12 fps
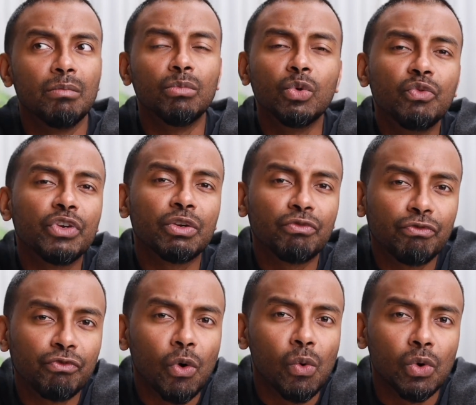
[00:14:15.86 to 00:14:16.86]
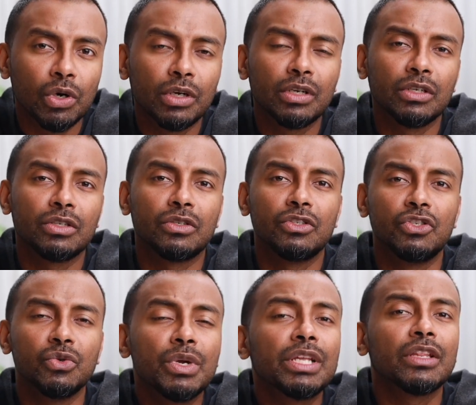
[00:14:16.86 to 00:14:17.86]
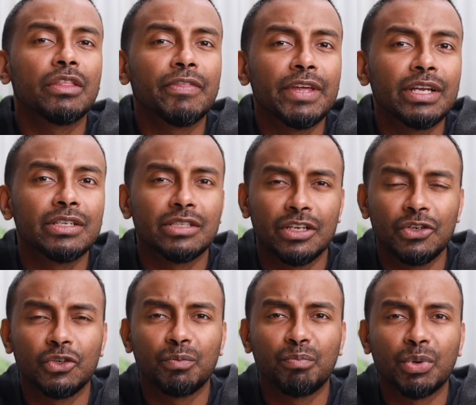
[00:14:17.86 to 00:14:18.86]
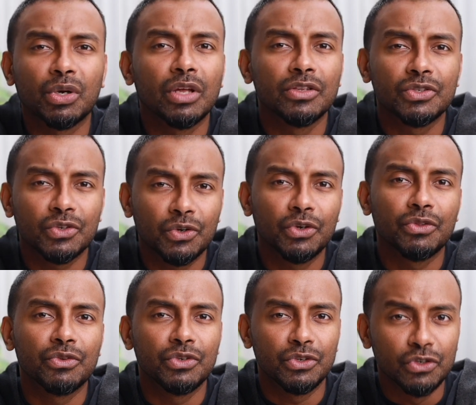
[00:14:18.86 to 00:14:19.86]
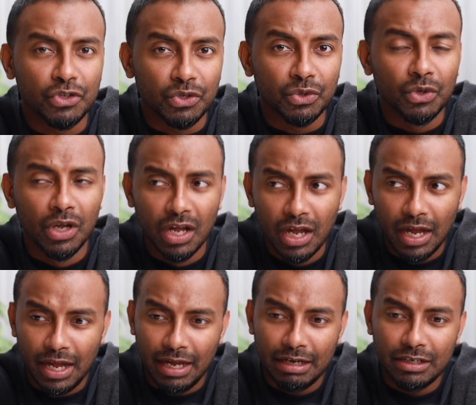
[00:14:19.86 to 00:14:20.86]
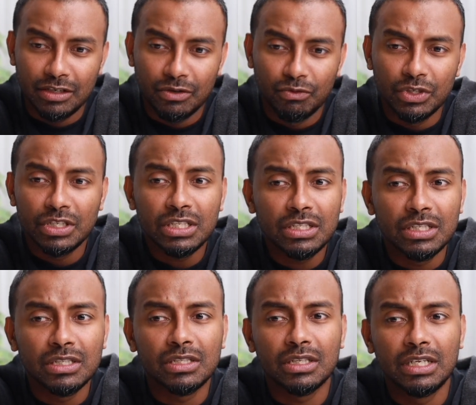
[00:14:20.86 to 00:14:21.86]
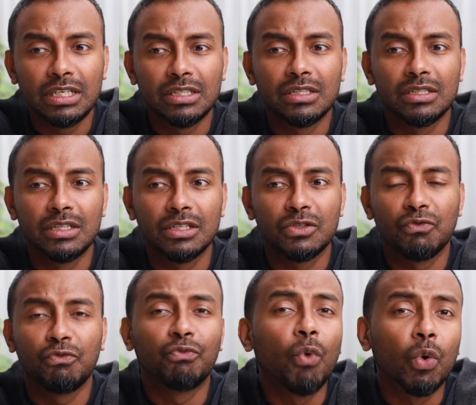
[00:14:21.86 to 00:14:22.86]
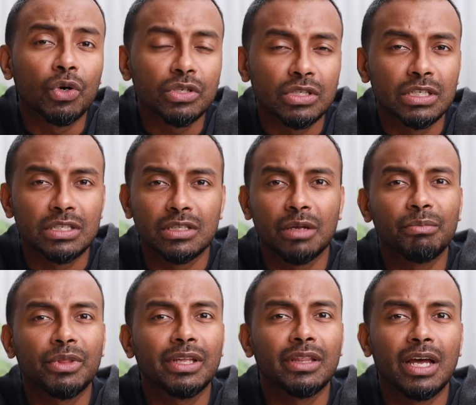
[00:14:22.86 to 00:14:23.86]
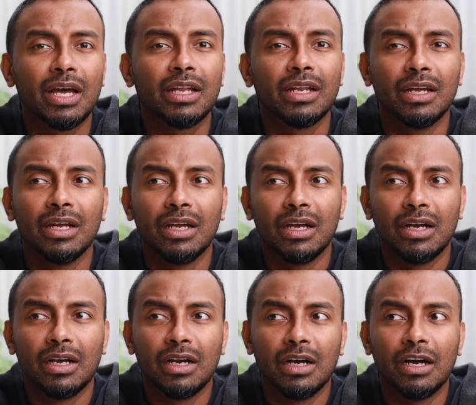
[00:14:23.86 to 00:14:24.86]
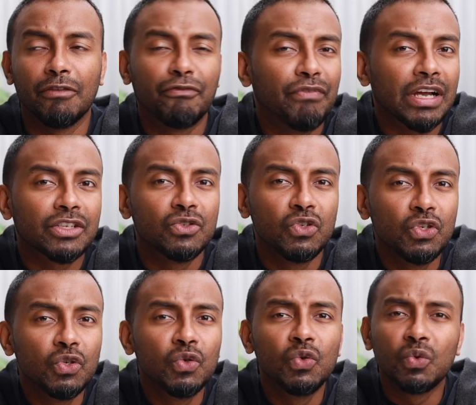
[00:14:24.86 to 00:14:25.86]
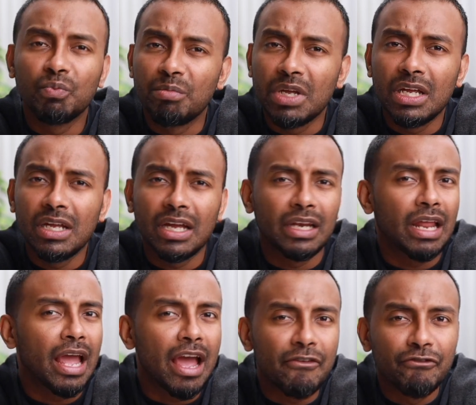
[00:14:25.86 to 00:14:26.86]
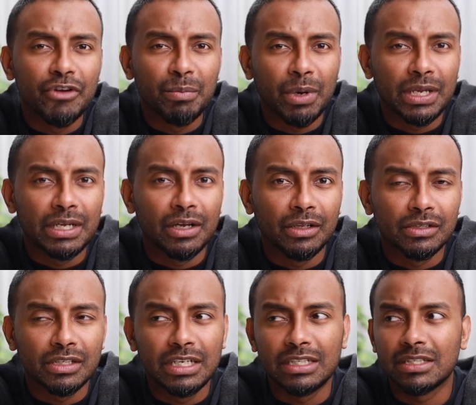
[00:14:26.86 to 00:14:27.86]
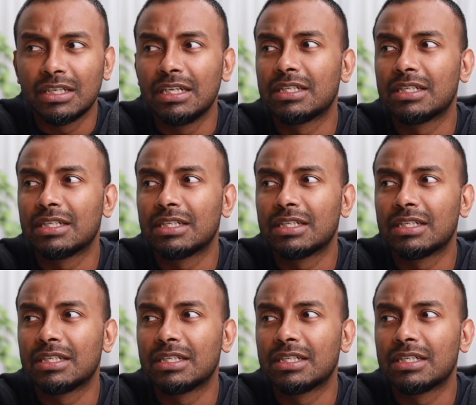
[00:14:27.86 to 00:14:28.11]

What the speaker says: moving forward, doing the things that you're put on this earth to do. And resistance is this force. It's something that affects you, me, and everybody else. It's